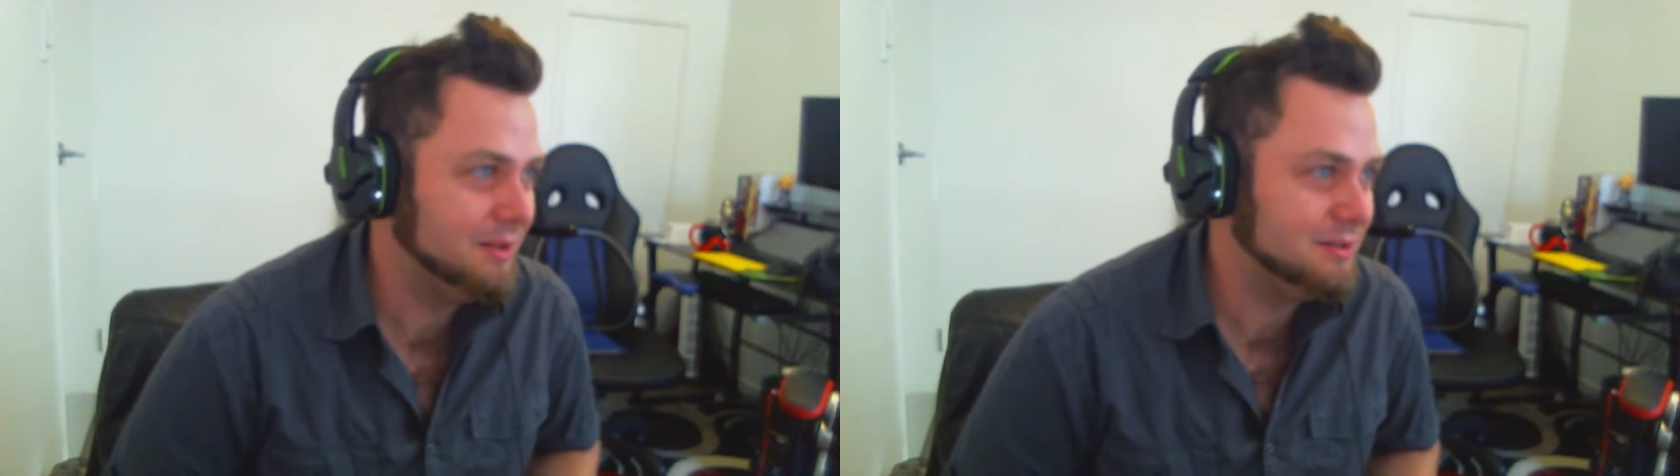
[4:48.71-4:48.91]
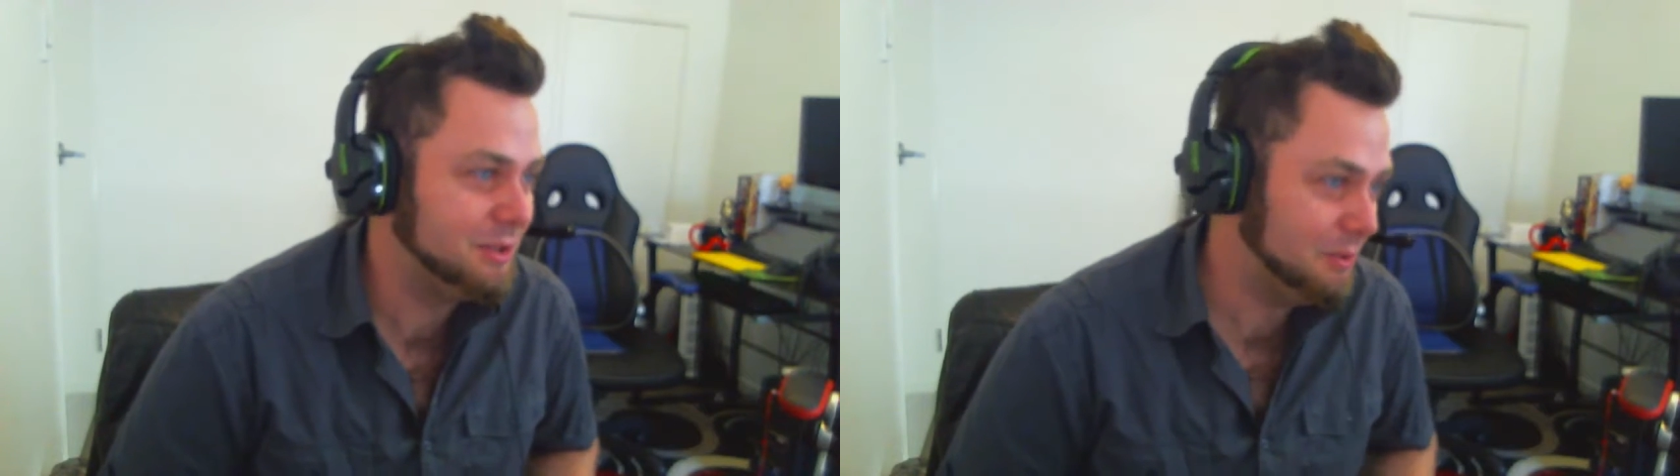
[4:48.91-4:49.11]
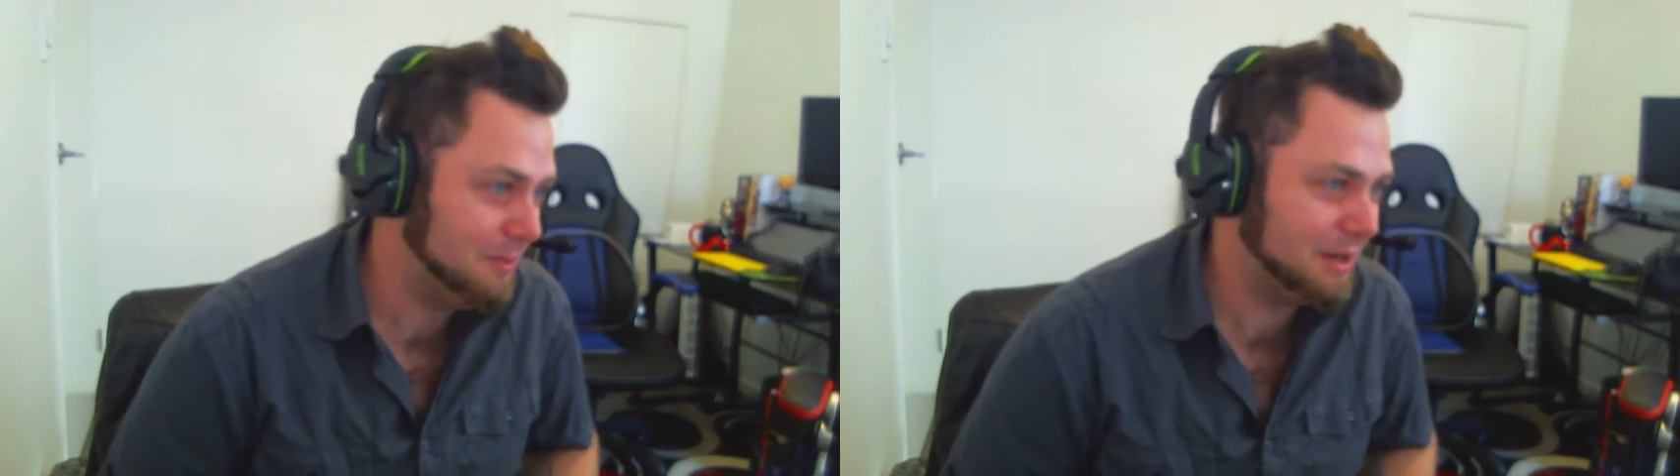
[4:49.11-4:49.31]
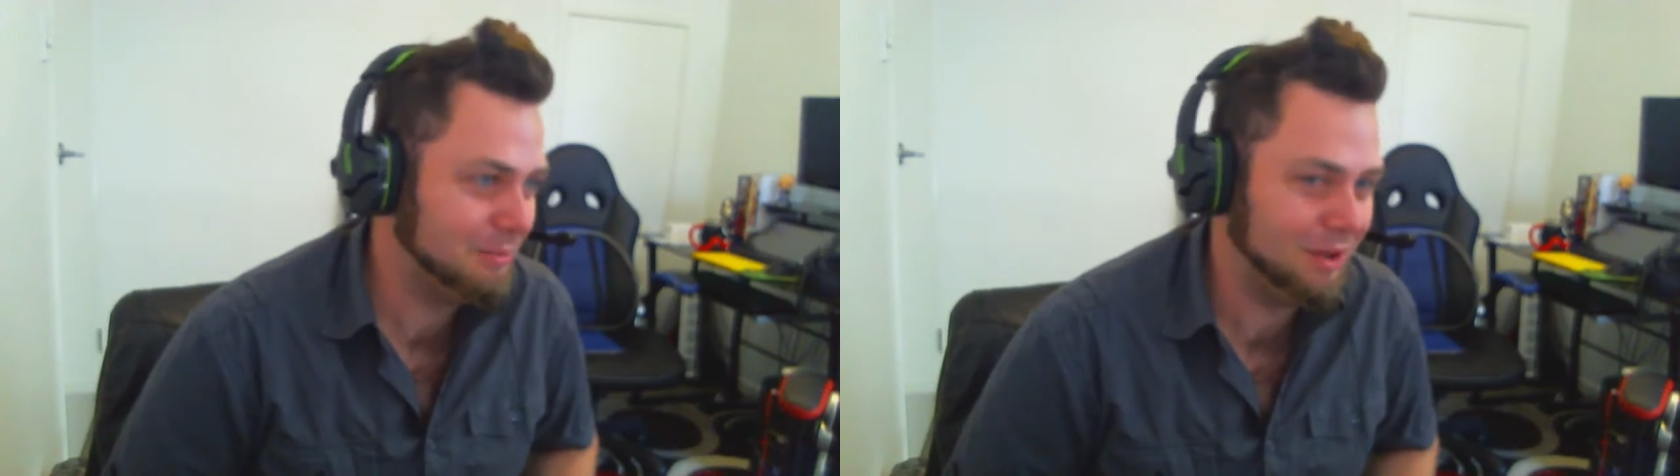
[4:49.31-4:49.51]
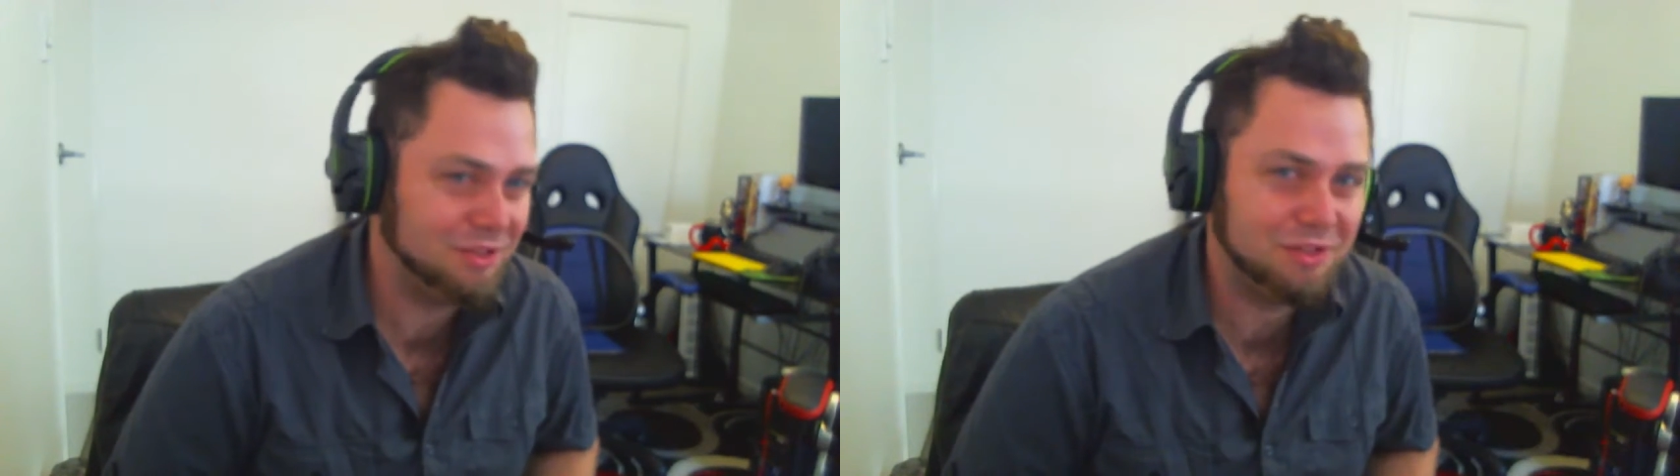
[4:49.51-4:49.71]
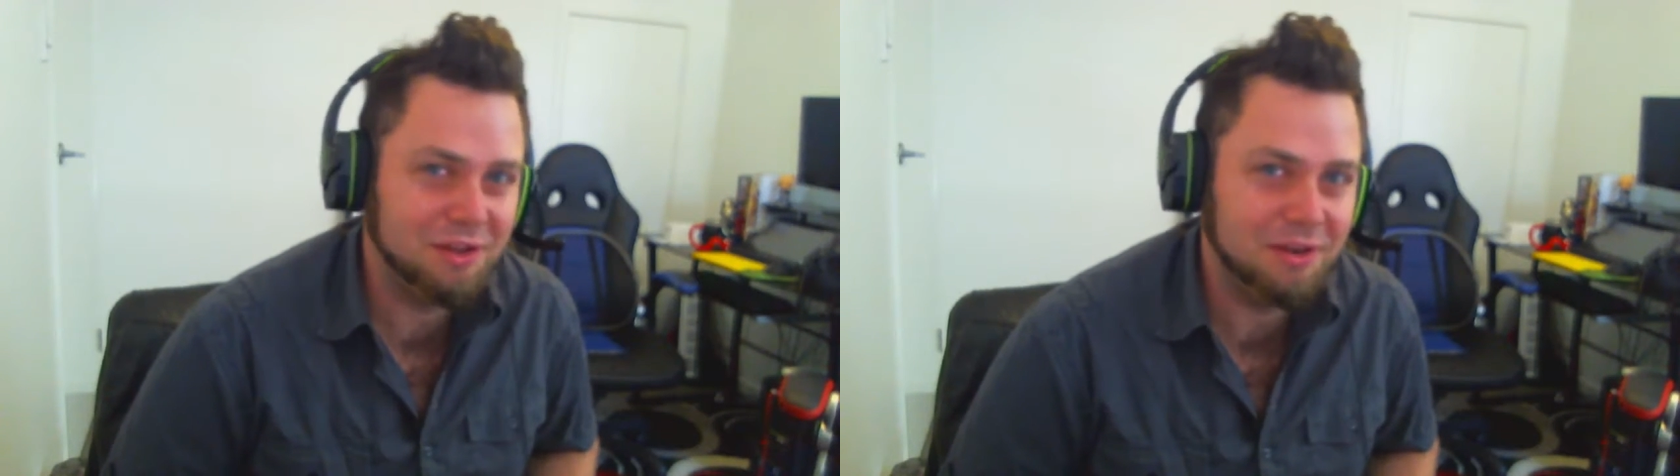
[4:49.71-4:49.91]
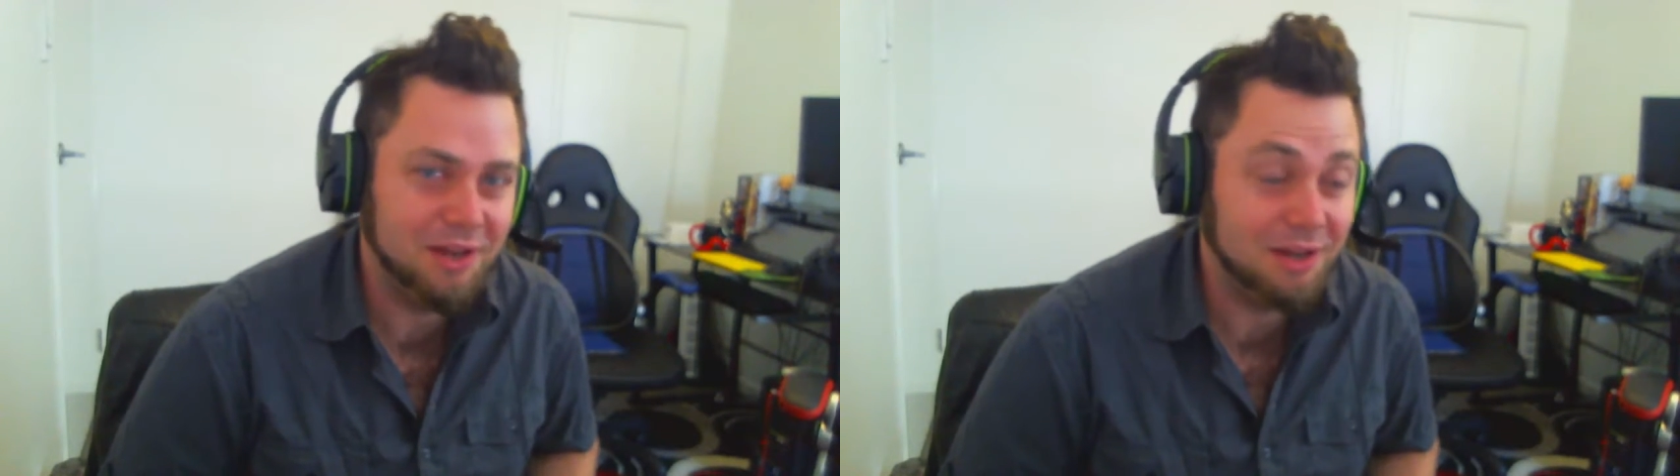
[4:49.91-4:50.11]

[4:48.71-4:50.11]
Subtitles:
2 megabyte scene and